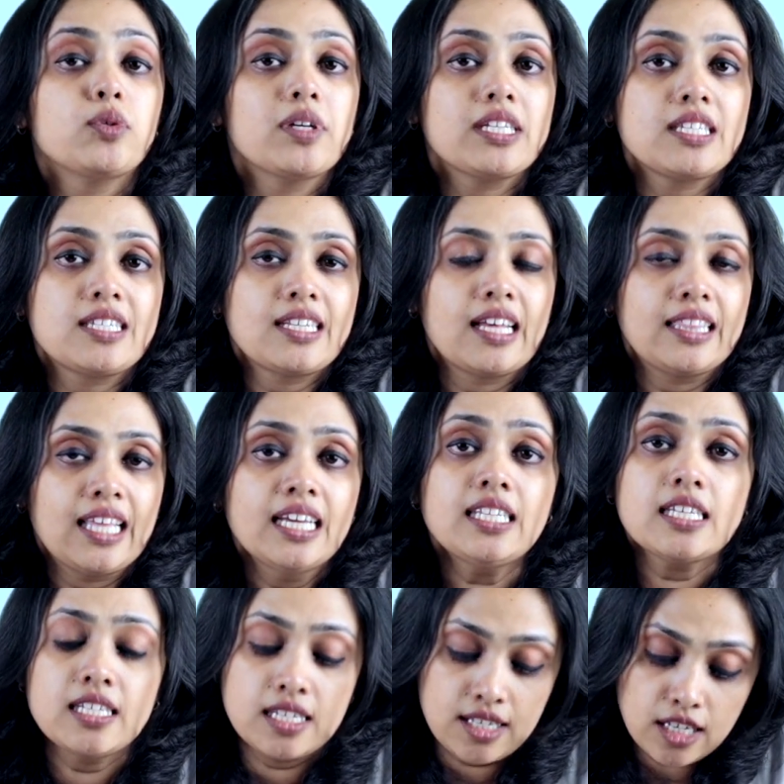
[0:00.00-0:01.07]
to understand that
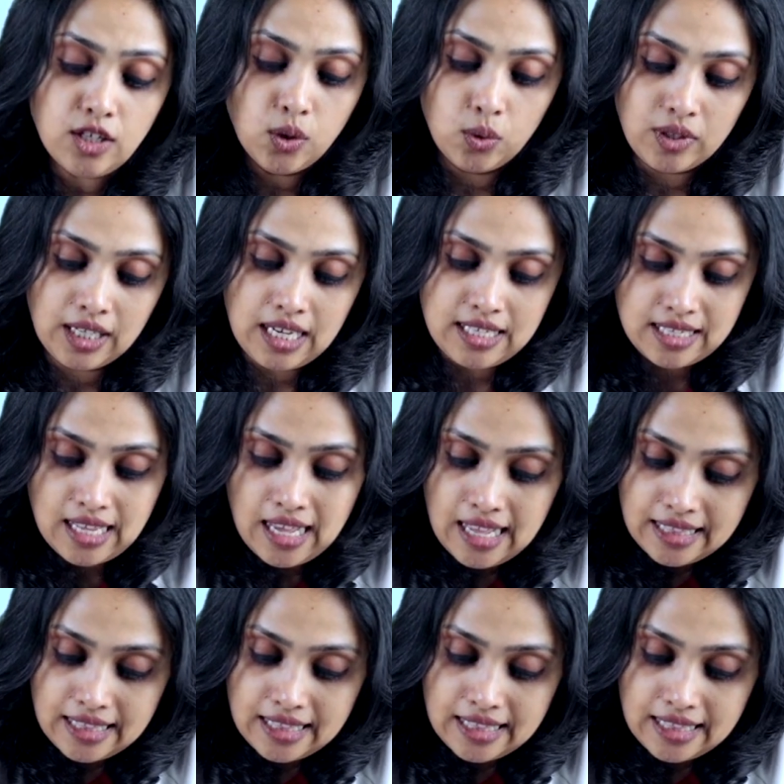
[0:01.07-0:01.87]
it is a known case.